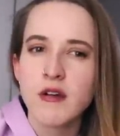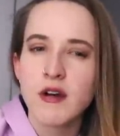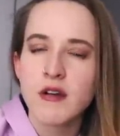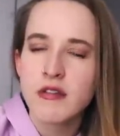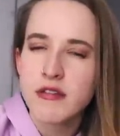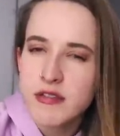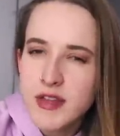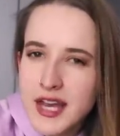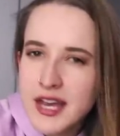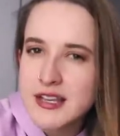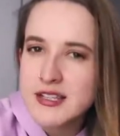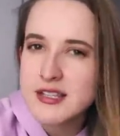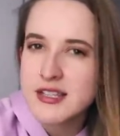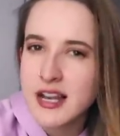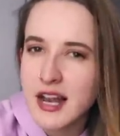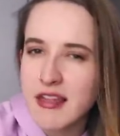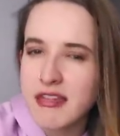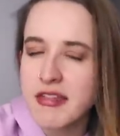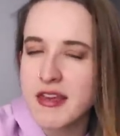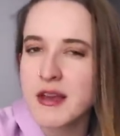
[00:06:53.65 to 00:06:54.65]
things
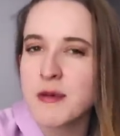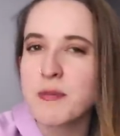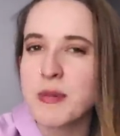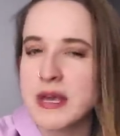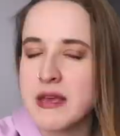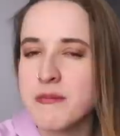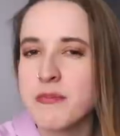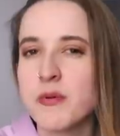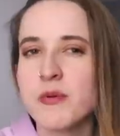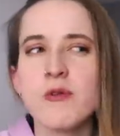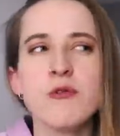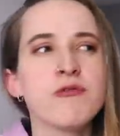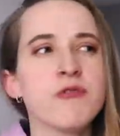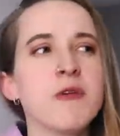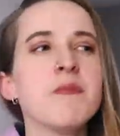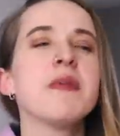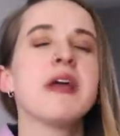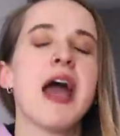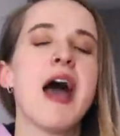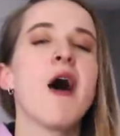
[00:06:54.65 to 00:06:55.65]
that I think people
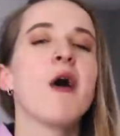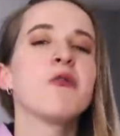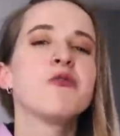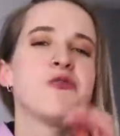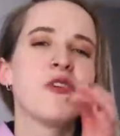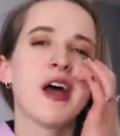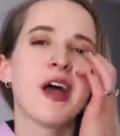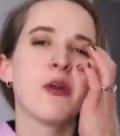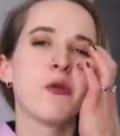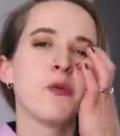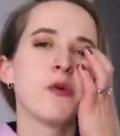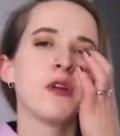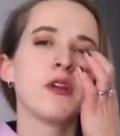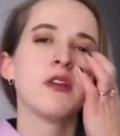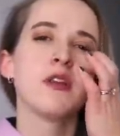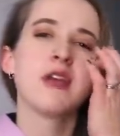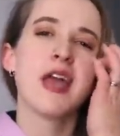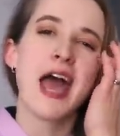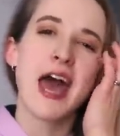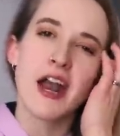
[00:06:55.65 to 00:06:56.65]
from the outside
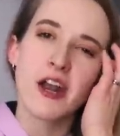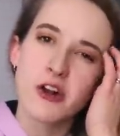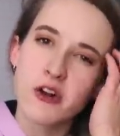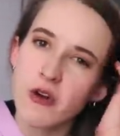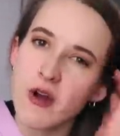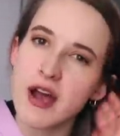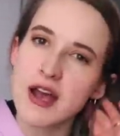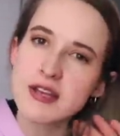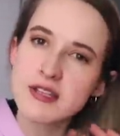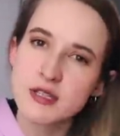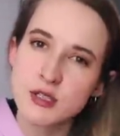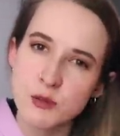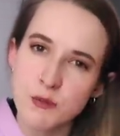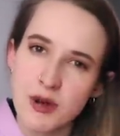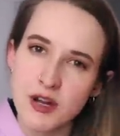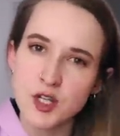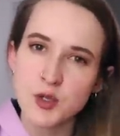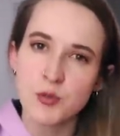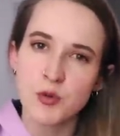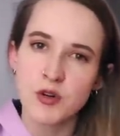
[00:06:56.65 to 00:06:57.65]
would categorize as
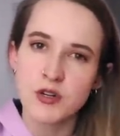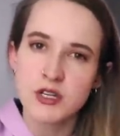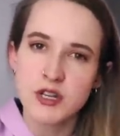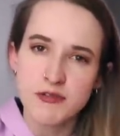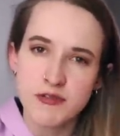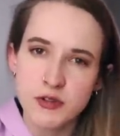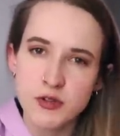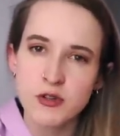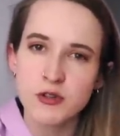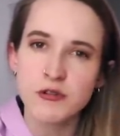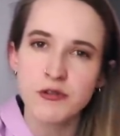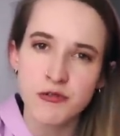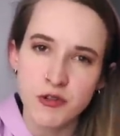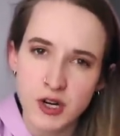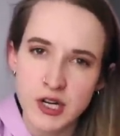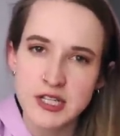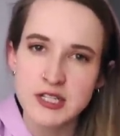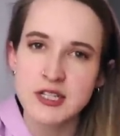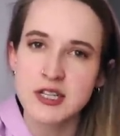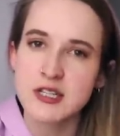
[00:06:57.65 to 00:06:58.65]
much more difficult.
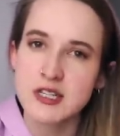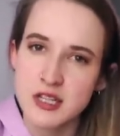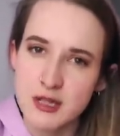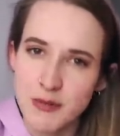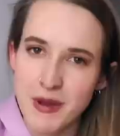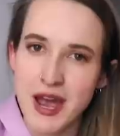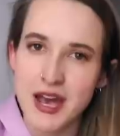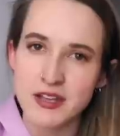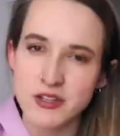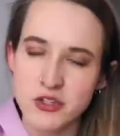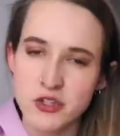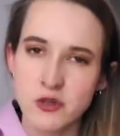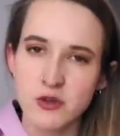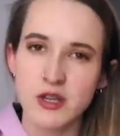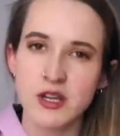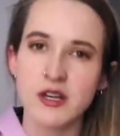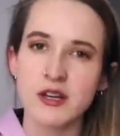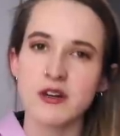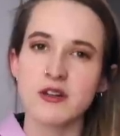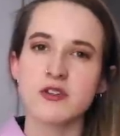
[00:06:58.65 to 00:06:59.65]
For instance, in the past 2
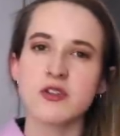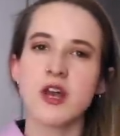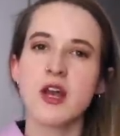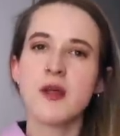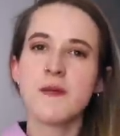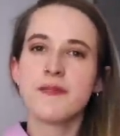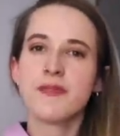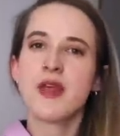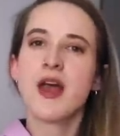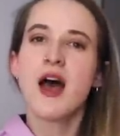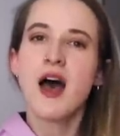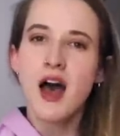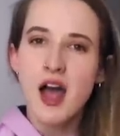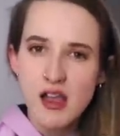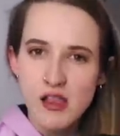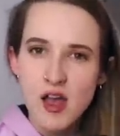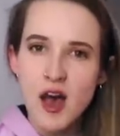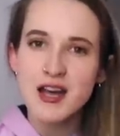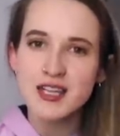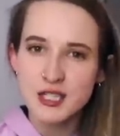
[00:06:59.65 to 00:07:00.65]
years,
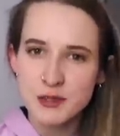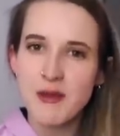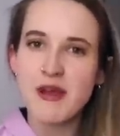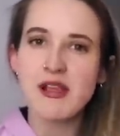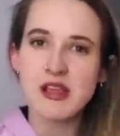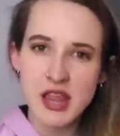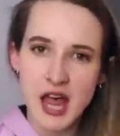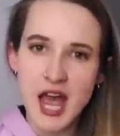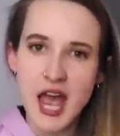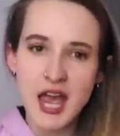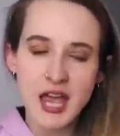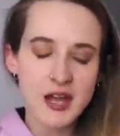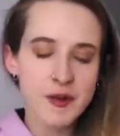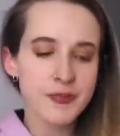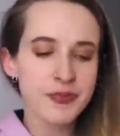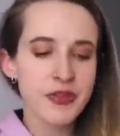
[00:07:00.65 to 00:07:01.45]
I lost my leg.